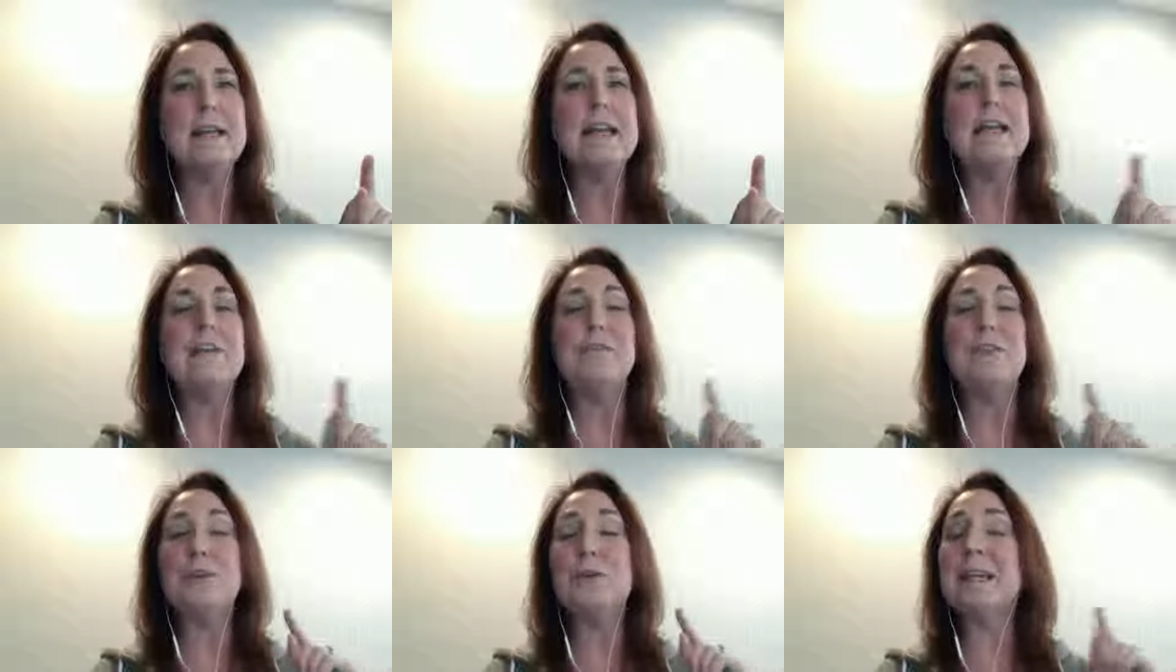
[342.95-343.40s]

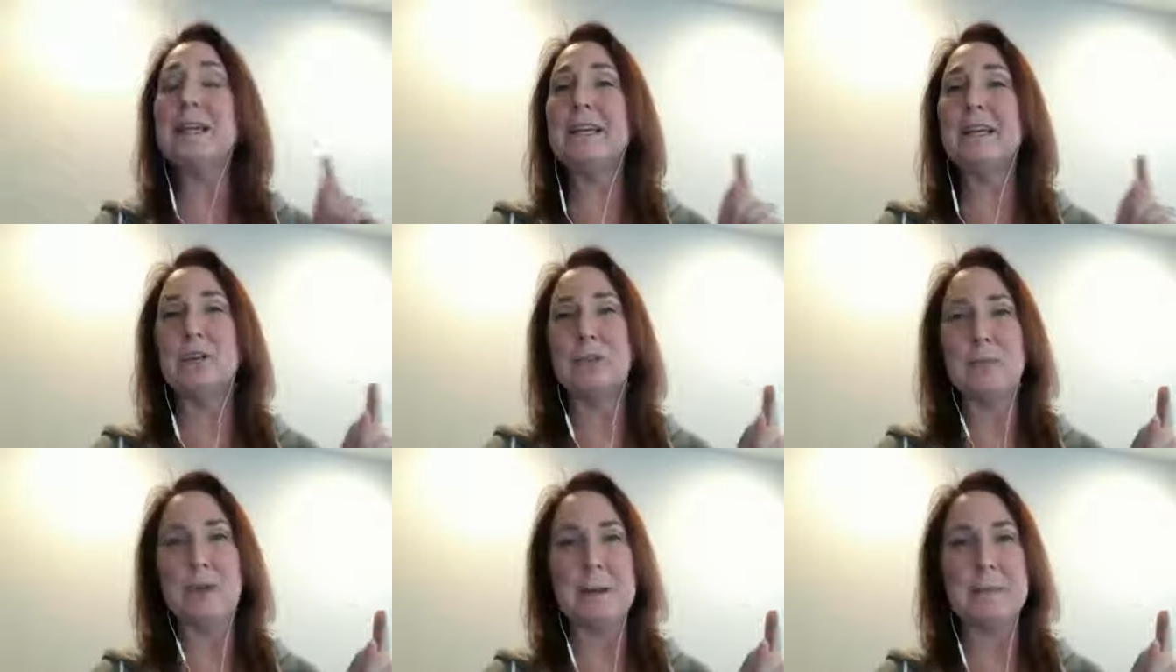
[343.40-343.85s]
if you get
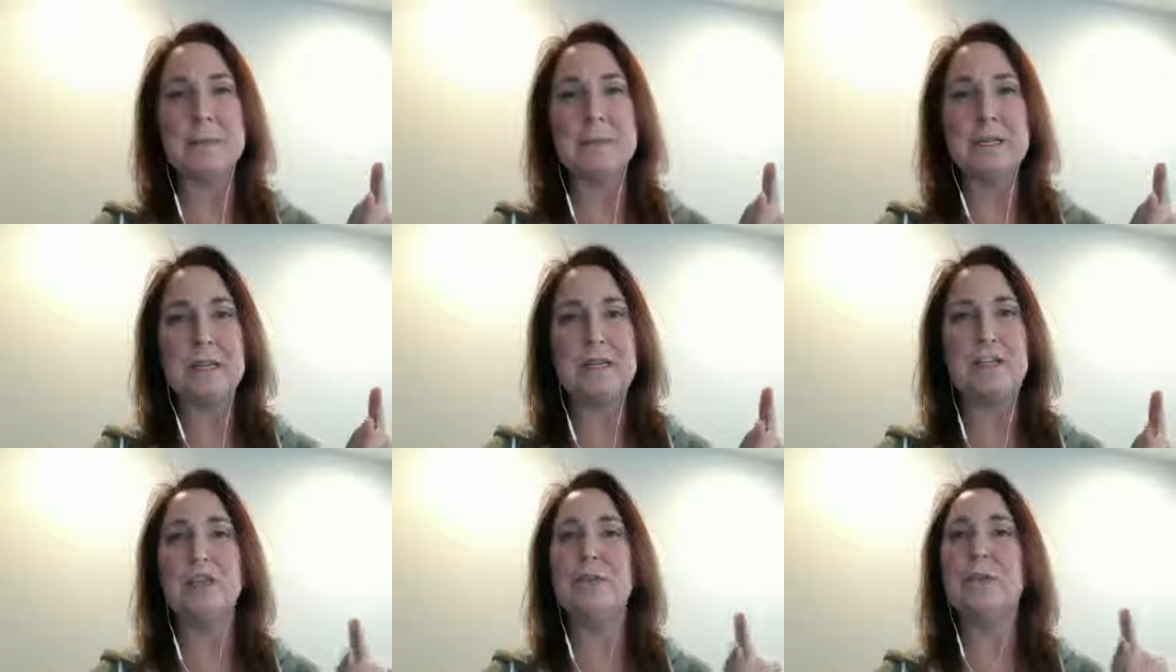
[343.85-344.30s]

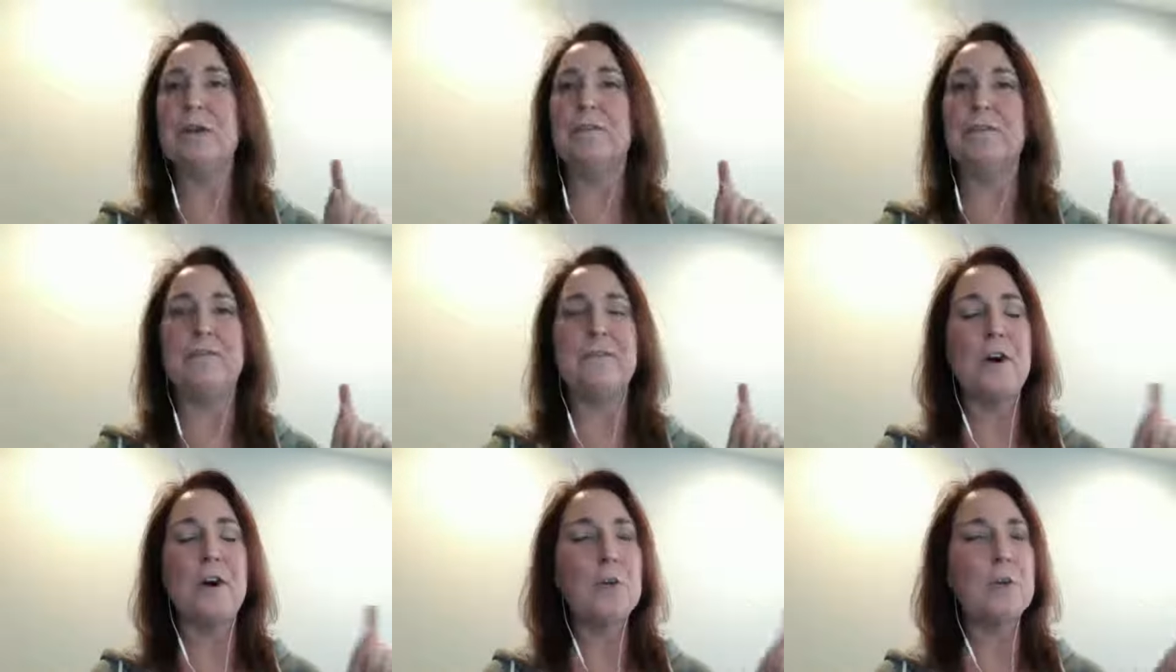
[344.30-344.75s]
interrupted, you get a
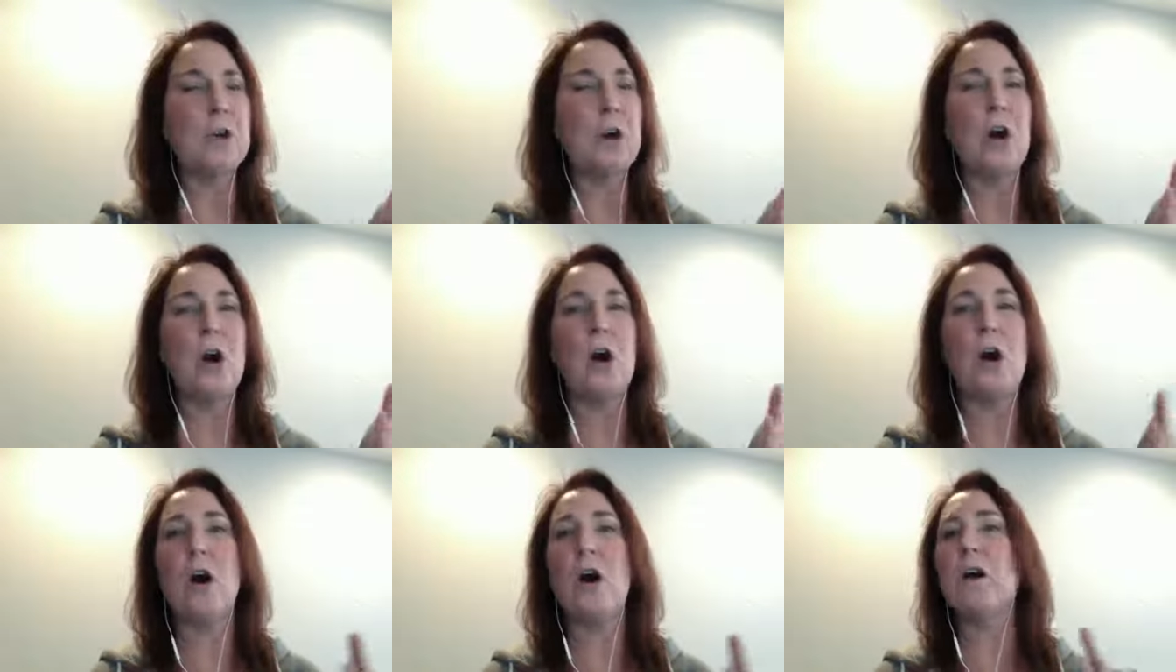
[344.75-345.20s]
phone
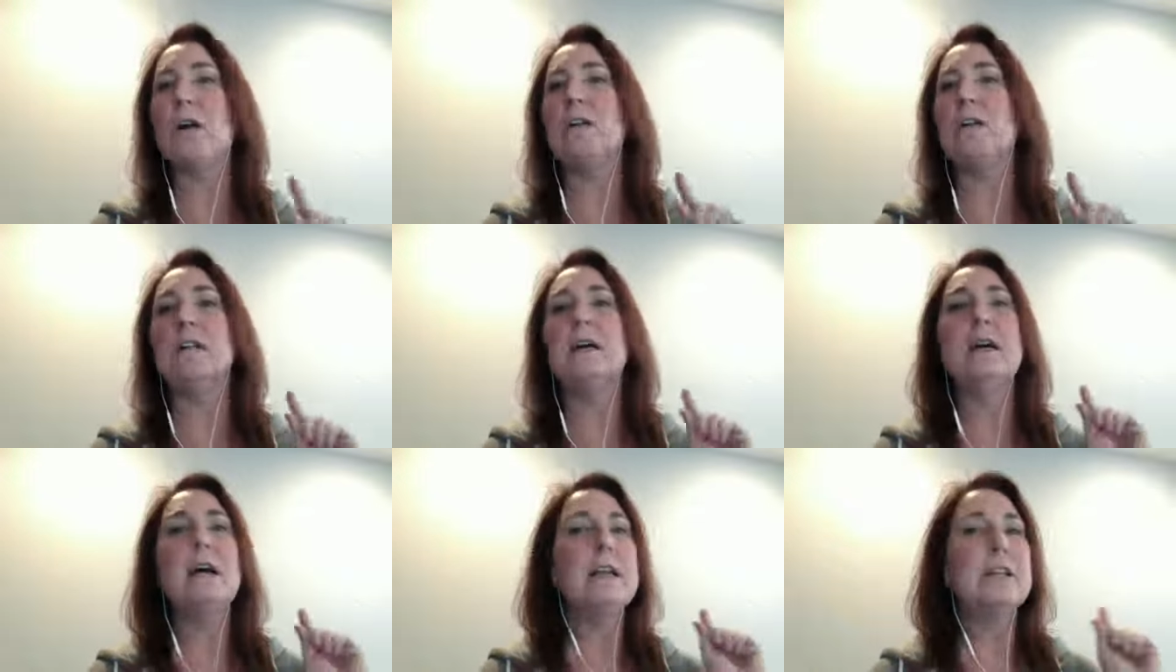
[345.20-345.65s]

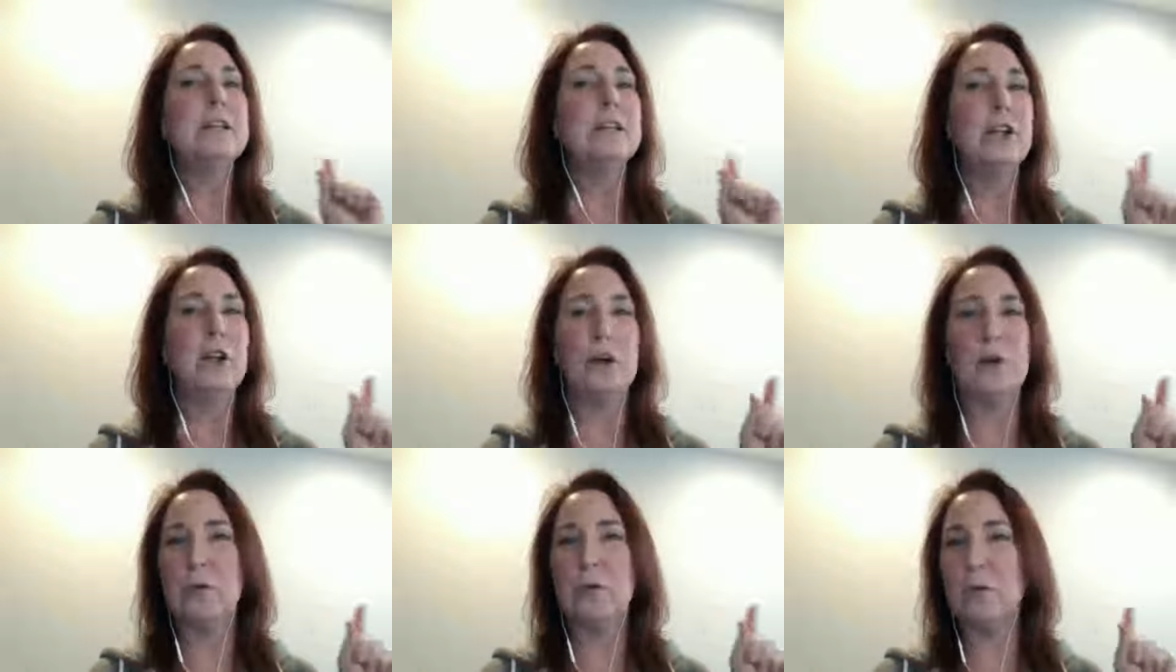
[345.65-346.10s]
call, you
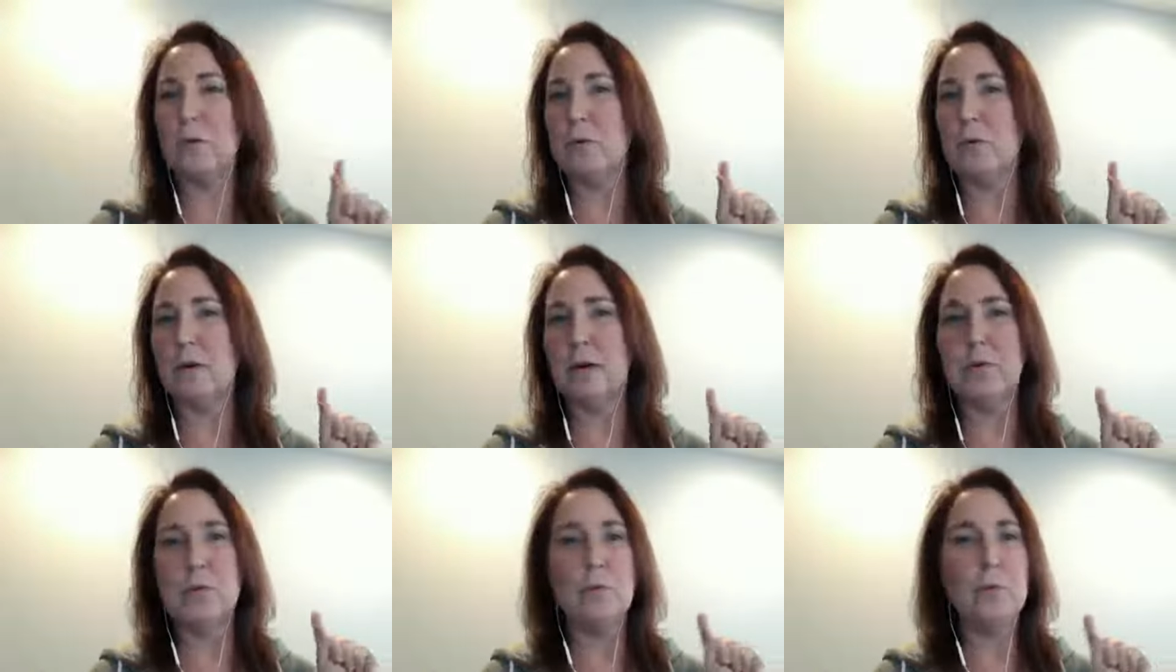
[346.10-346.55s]
know,